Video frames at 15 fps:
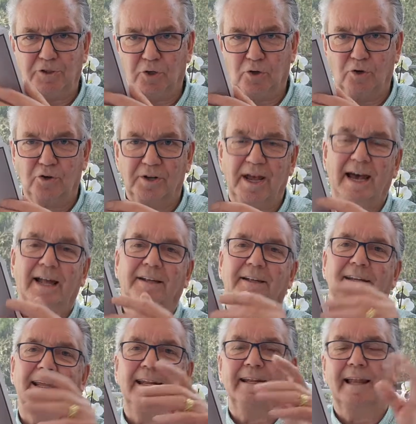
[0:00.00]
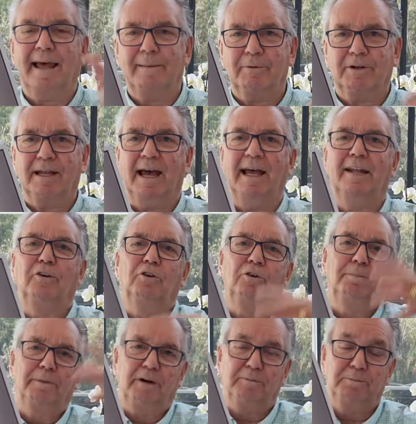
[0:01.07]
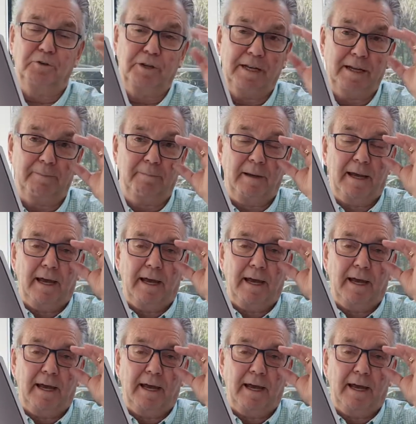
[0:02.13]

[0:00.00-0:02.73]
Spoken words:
torn out and then laminated, or put in a